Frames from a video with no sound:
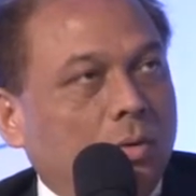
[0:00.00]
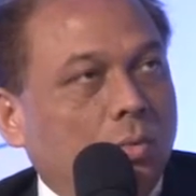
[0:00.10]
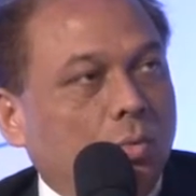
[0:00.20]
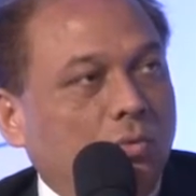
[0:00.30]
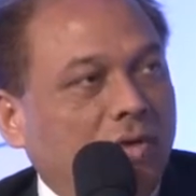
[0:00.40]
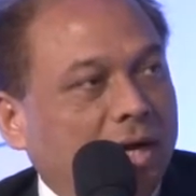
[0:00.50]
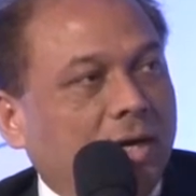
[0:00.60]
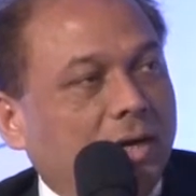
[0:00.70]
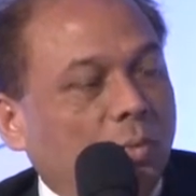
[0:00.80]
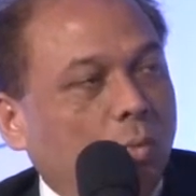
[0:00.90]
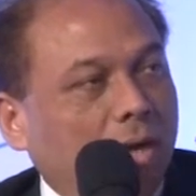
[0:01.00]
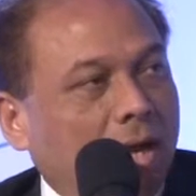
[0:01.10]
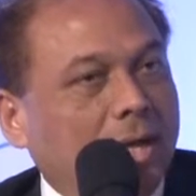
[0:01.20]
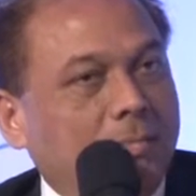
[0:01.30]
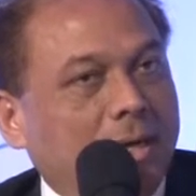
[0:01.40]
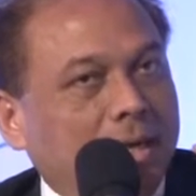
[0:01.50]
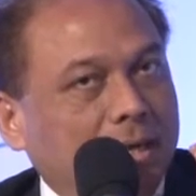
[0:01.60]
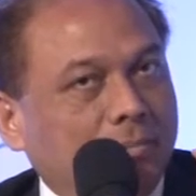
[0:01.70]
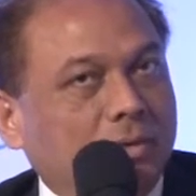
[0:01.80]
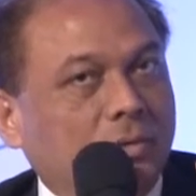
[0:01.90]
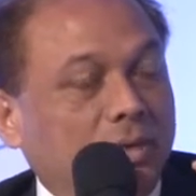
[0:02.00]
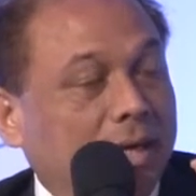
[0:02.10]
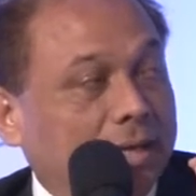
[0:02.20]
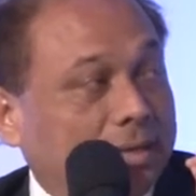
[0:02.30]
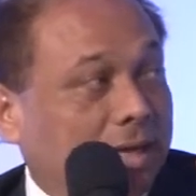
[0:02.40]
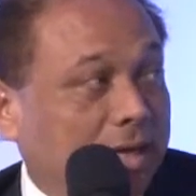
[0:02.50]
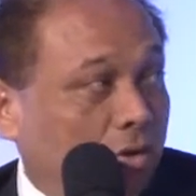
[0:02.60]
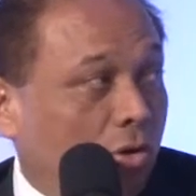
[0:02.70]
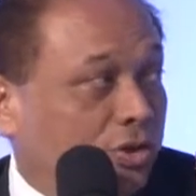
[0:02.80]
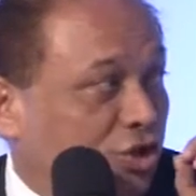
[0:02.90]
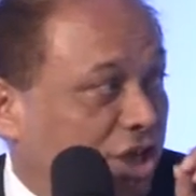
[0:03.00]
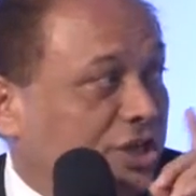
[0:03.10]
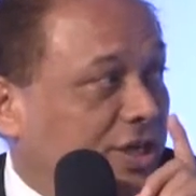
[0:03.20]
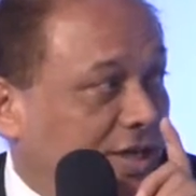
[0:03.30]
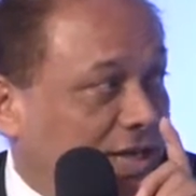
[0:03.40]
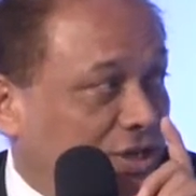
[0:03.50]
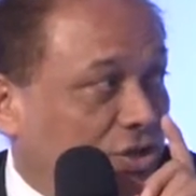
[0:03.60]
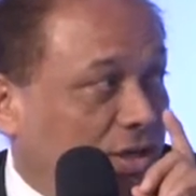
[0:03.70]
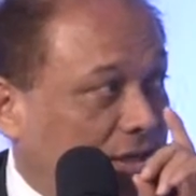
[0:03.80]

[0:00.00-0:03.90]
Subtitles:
where will I be able to get, again, on changing needs.